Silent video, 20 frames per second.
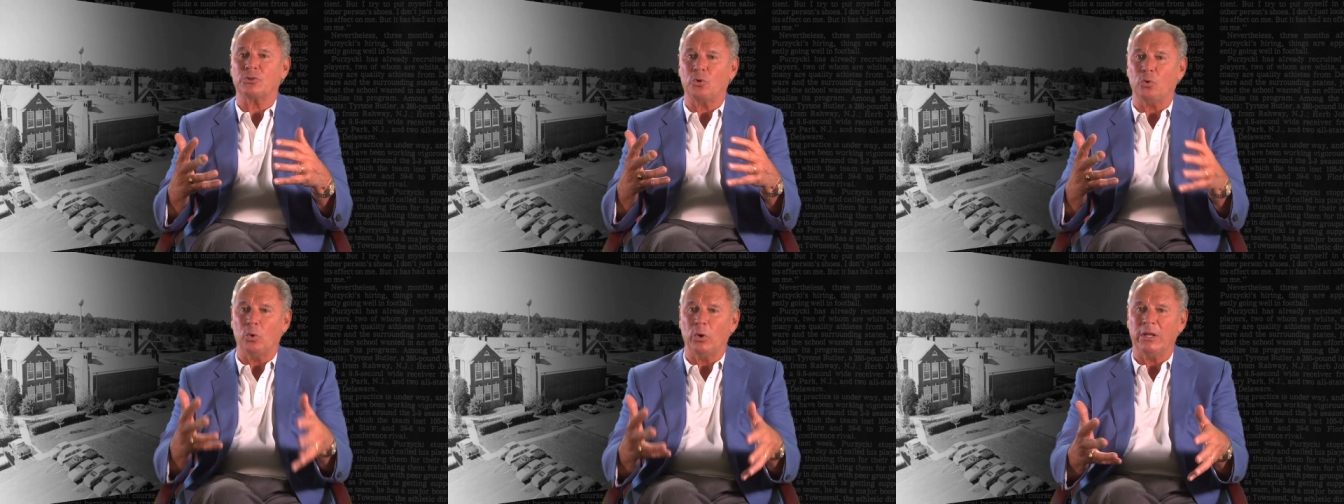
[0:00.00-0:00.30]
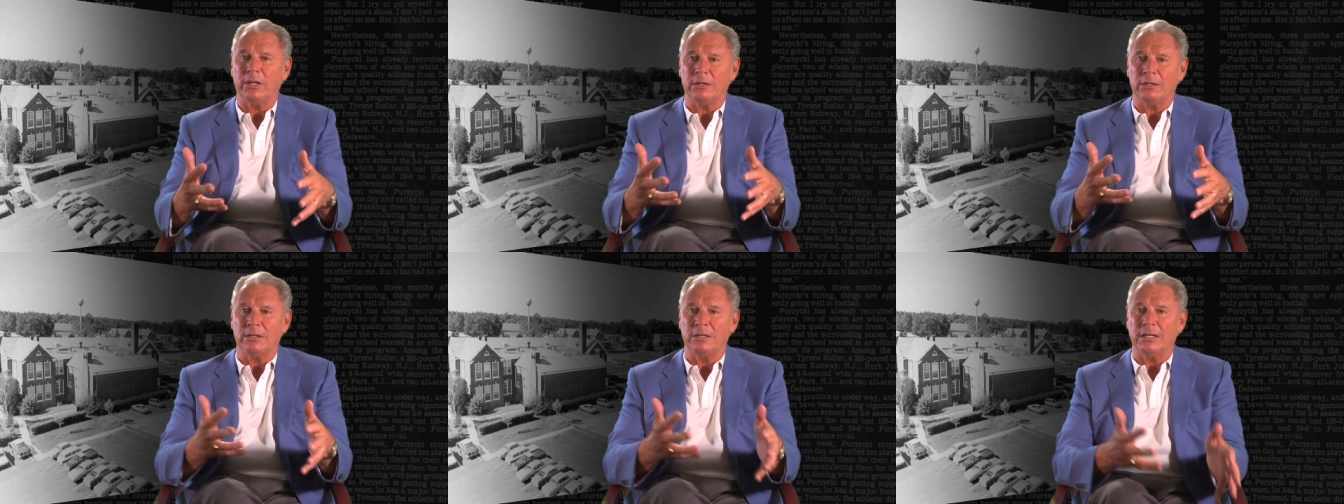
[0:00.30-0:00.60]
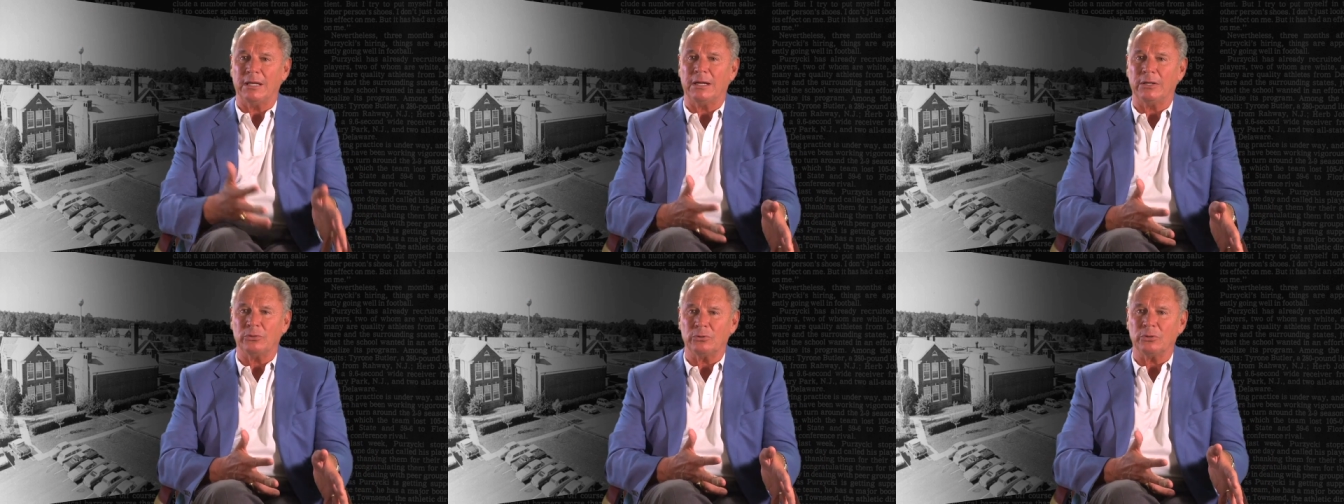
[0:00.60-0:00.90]
quit the
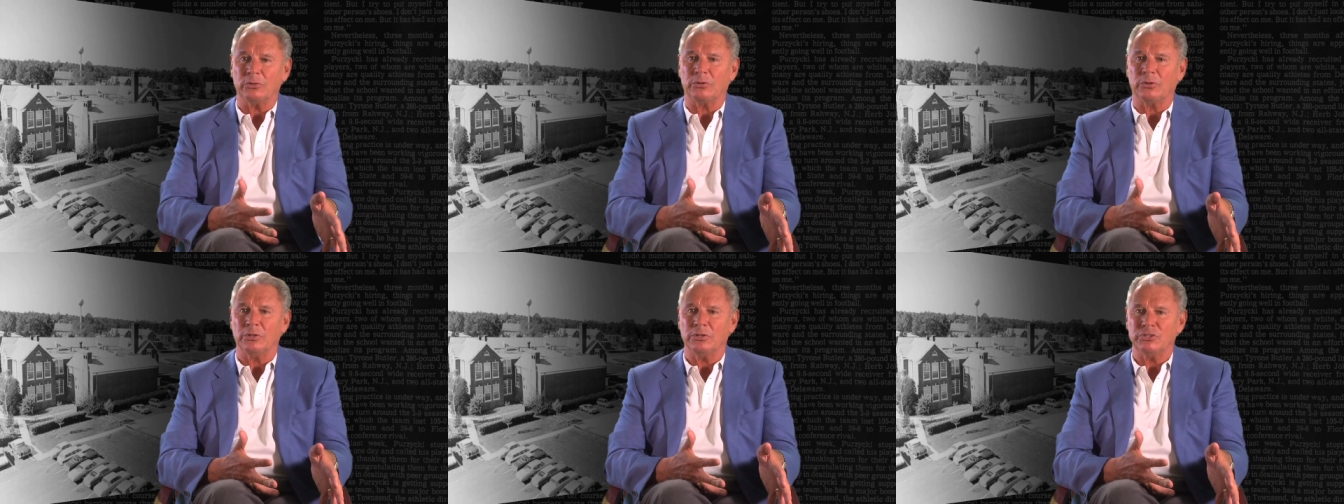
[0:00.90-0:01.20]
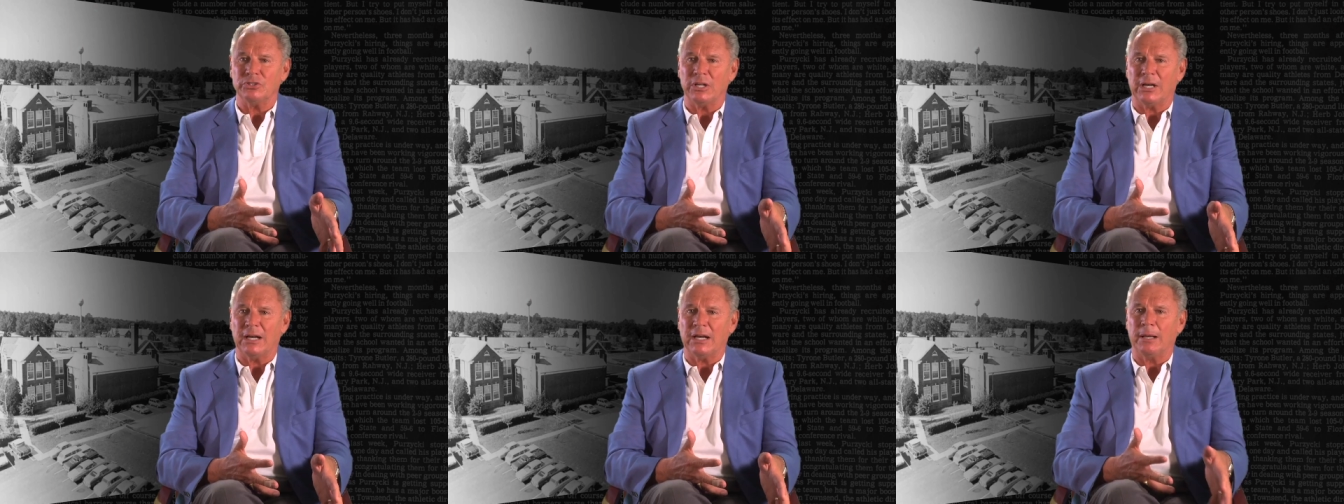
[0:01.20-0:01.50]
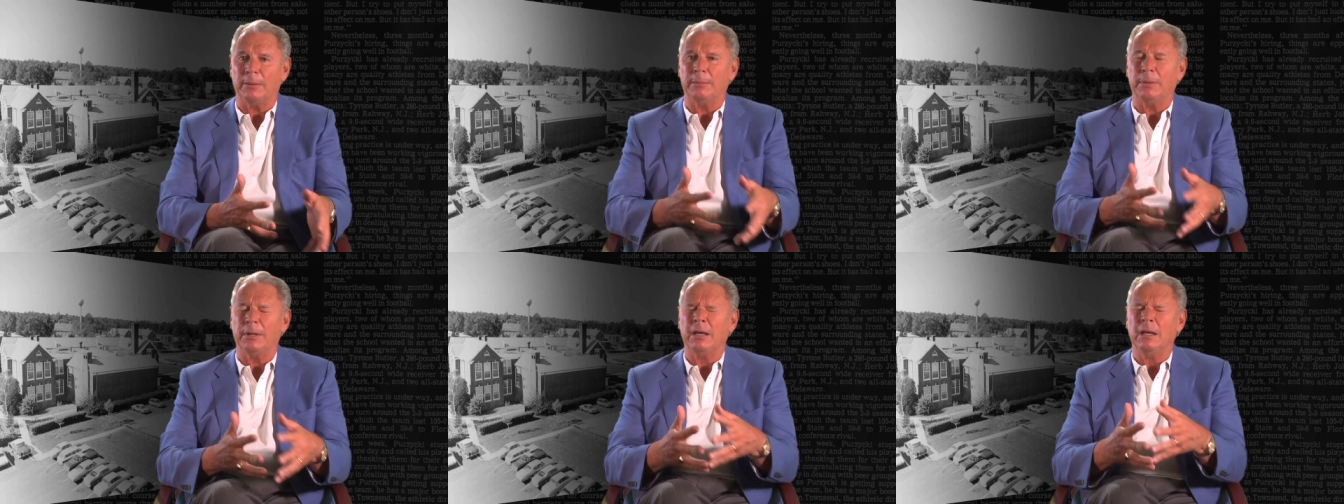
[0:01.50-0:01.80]
day I took the
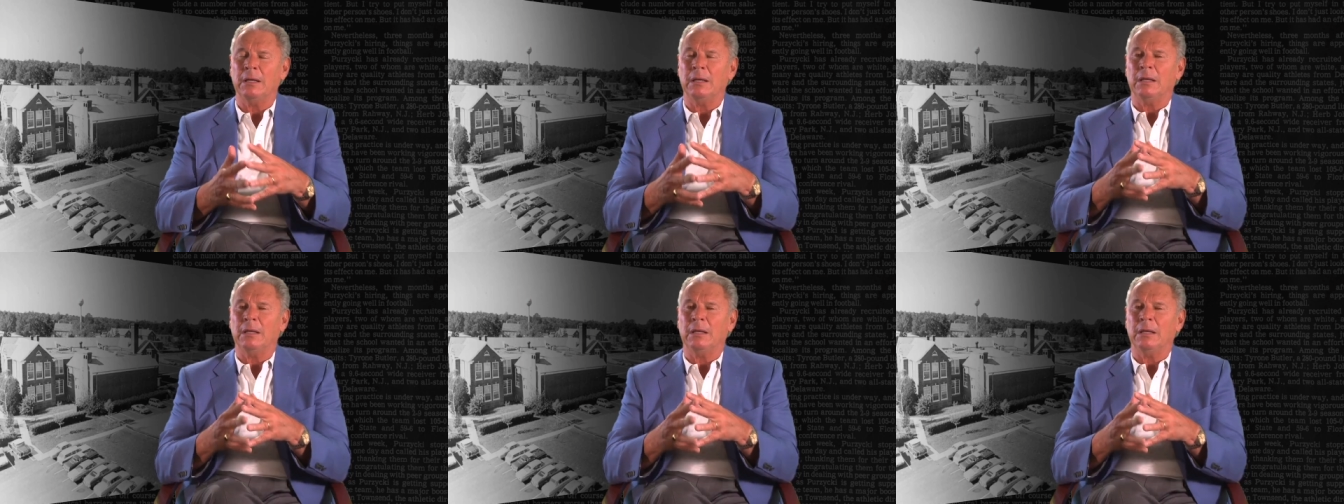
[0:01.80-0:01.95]
job.